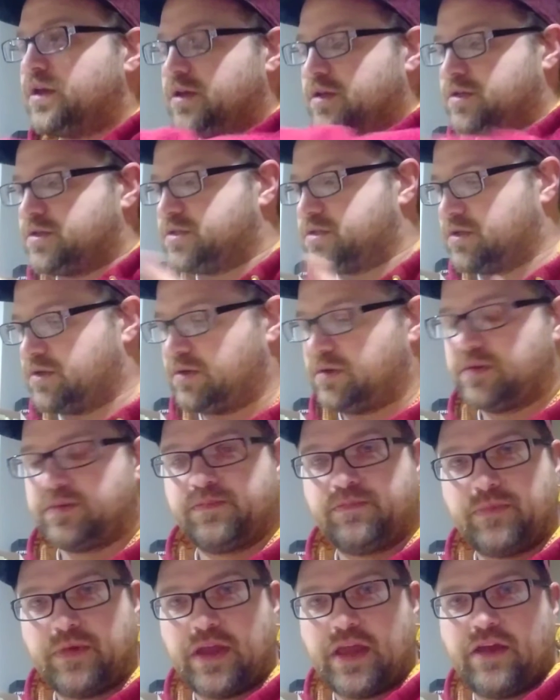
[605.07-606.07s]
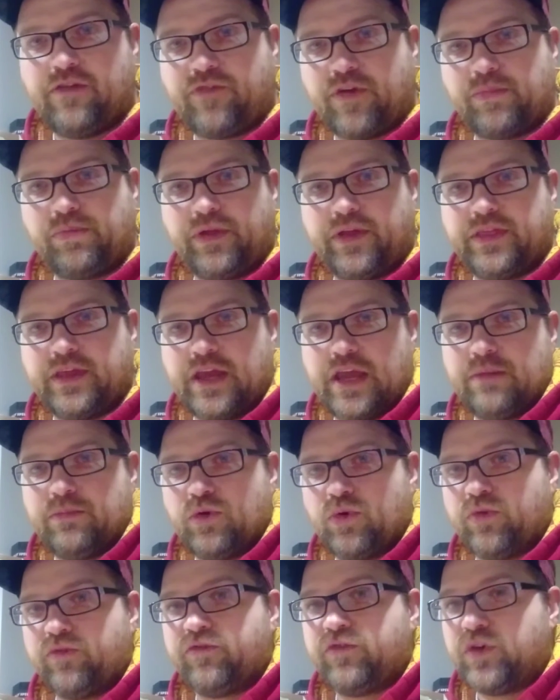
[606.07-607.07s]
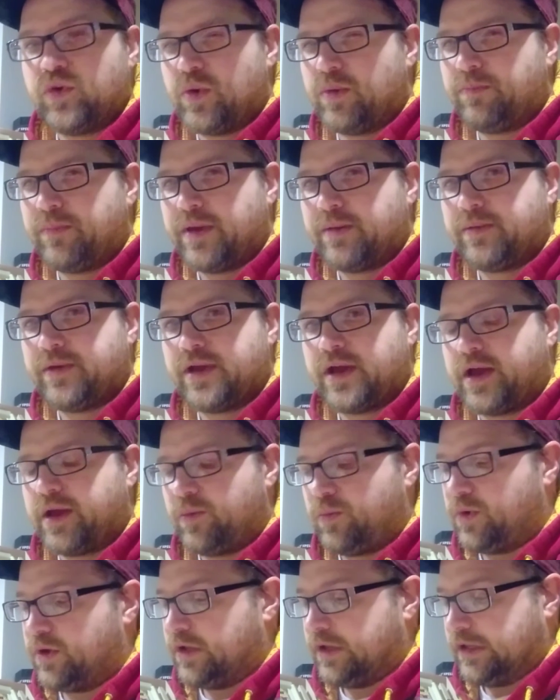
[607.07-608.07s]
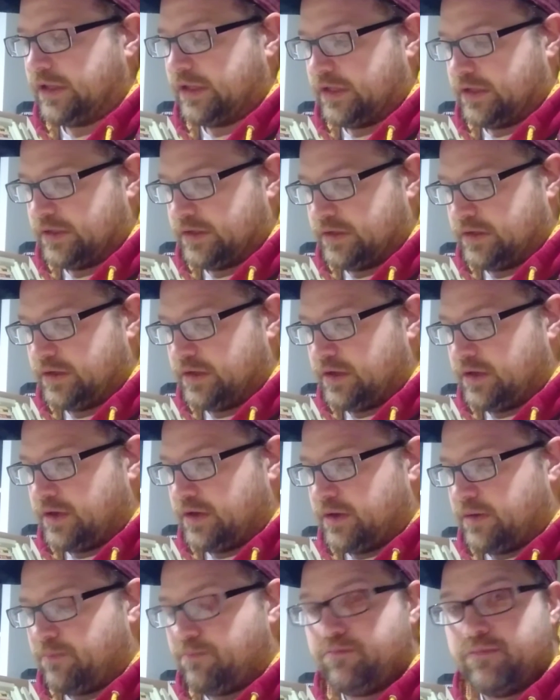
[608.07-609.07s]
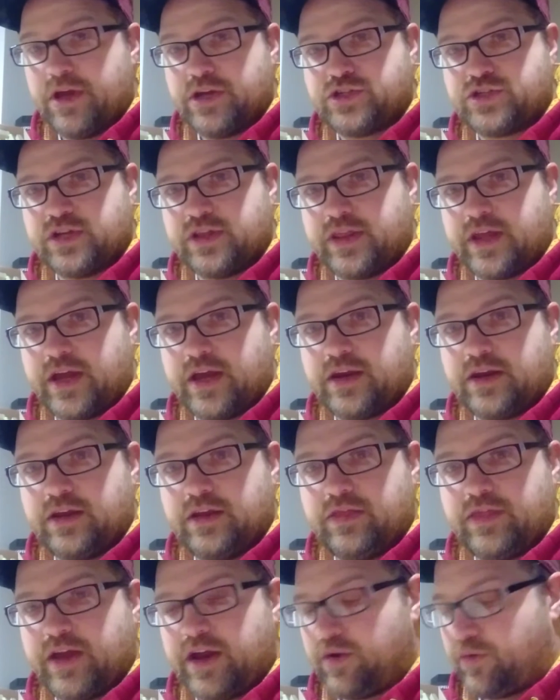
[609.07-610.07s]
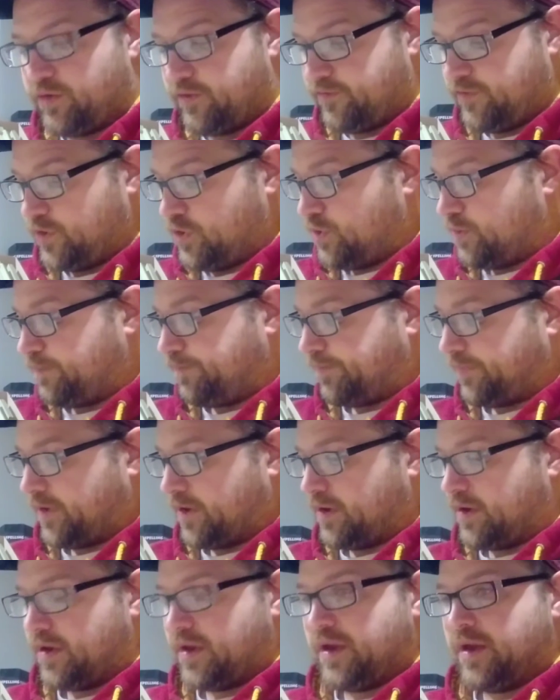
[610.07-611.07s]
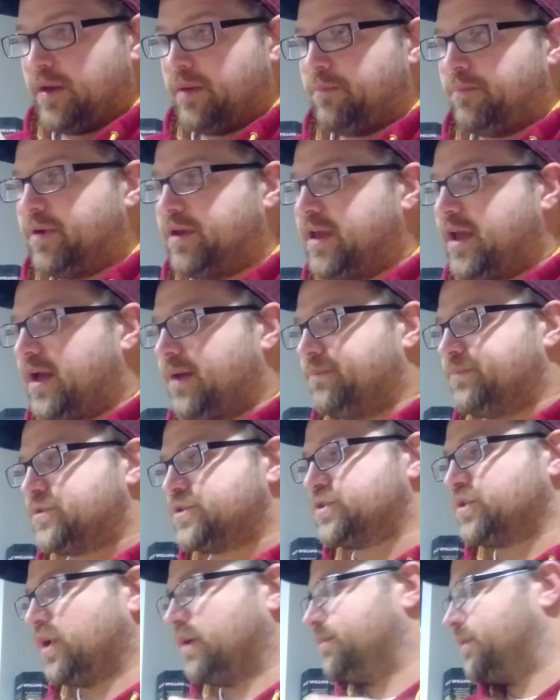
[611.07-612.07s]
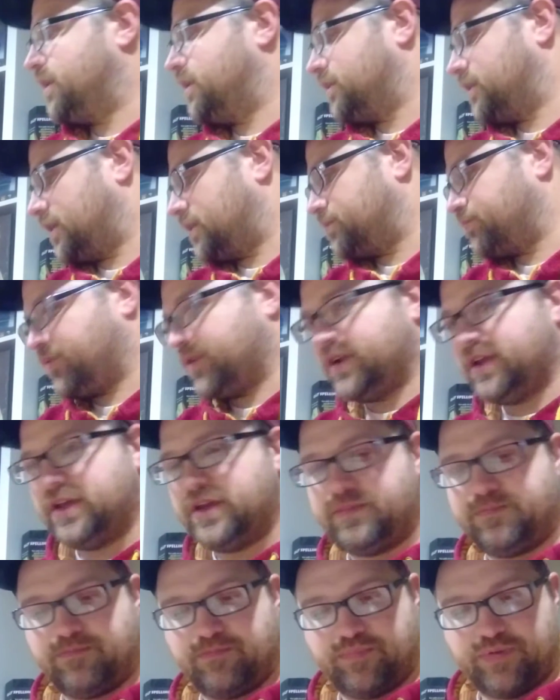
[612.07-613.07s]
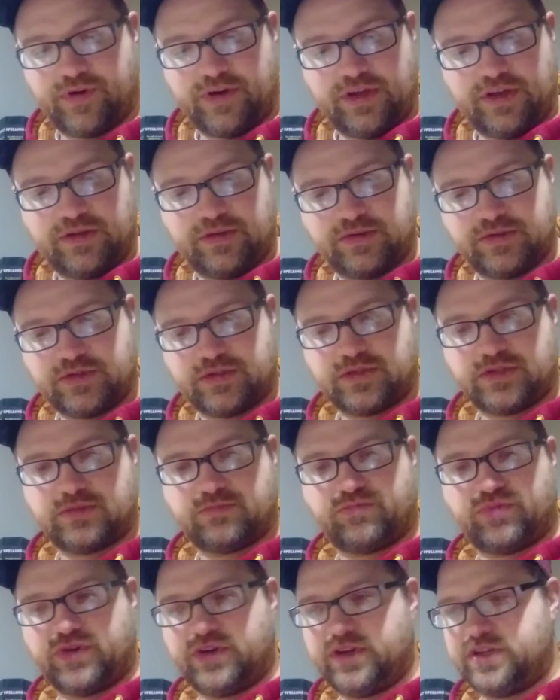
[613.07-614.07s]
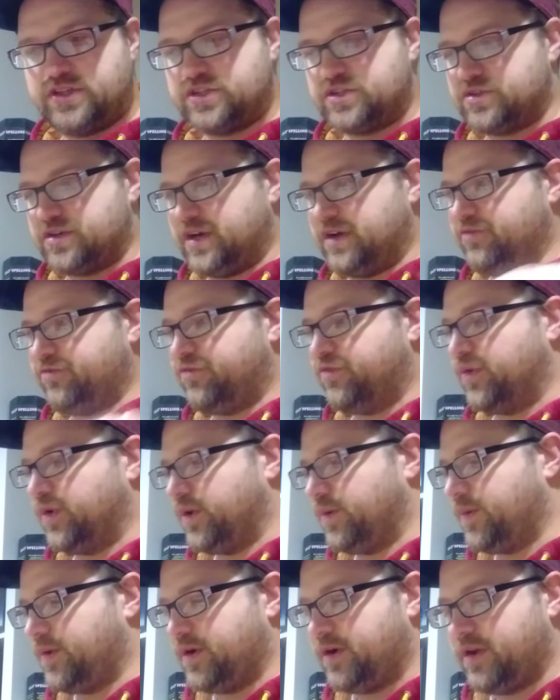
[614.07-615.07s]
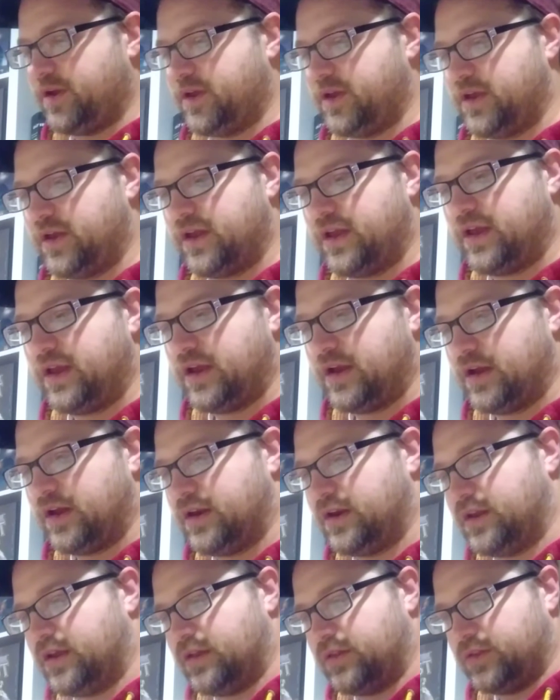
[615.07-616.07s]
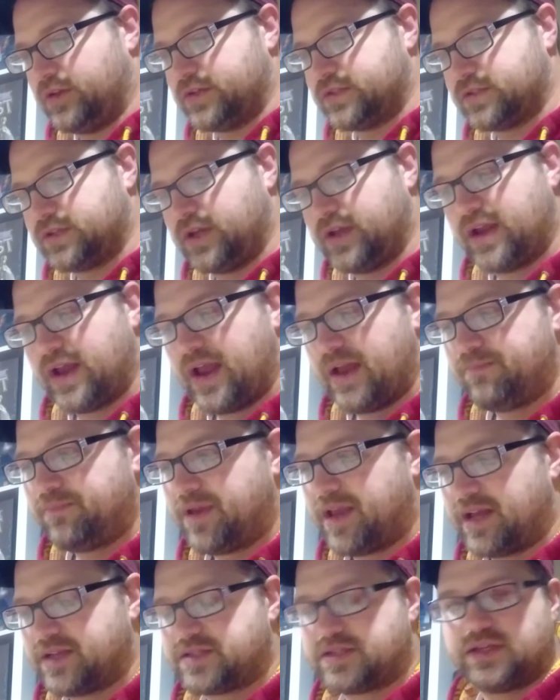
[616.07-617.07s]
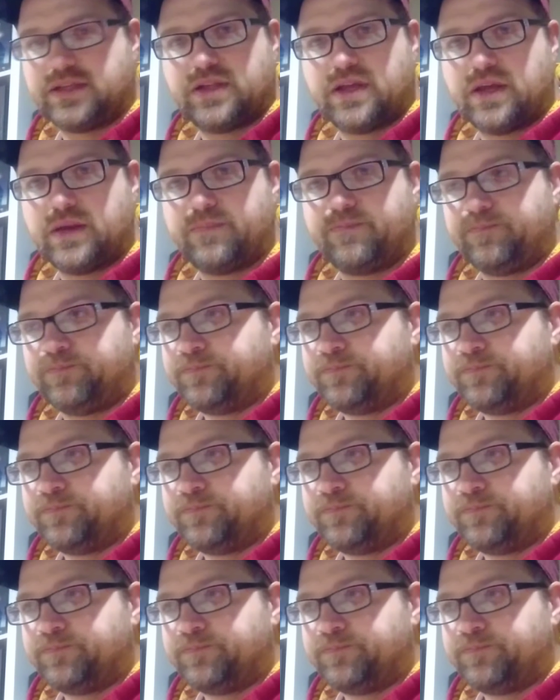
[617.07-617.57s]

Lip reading: So if I play the game and review it, maybe I will mention that in that review. But yeah, so I mean, pretty straightforward, and it looks like, I'm guessing that